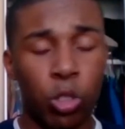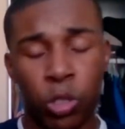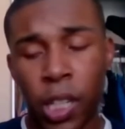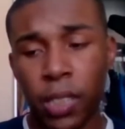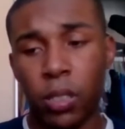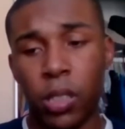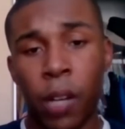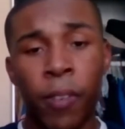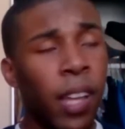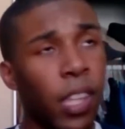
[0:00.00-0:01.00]
social justice
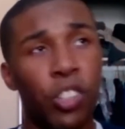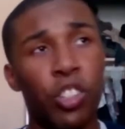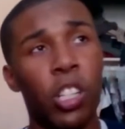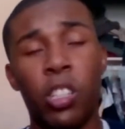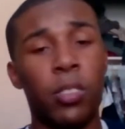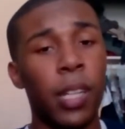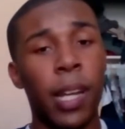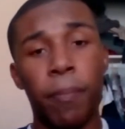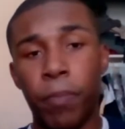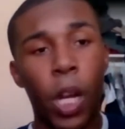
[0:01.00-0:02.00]
stuff, they should have just
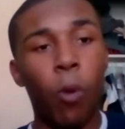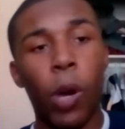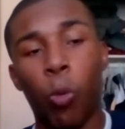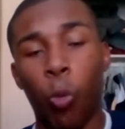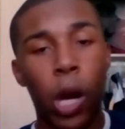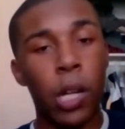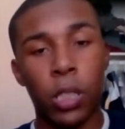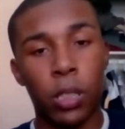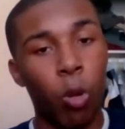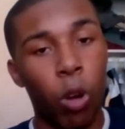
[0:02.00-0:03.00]
said, you know what, we're
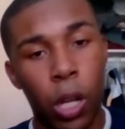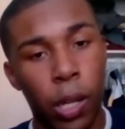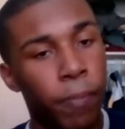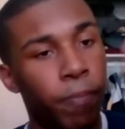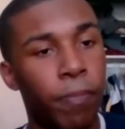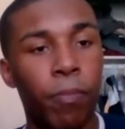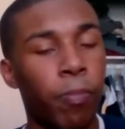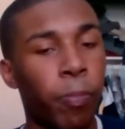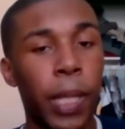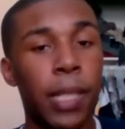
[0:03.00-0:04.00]
just going to
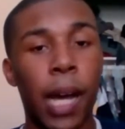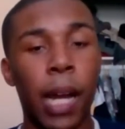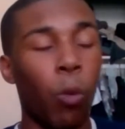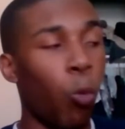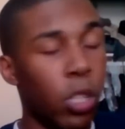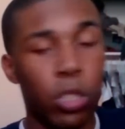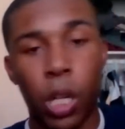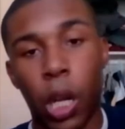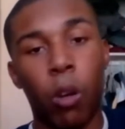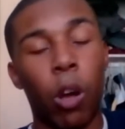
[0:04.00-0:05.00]
be done and we're just
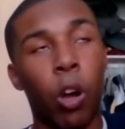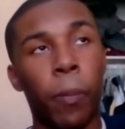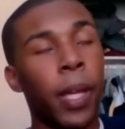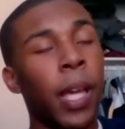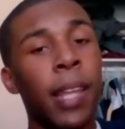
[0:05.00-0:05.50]
going to go home.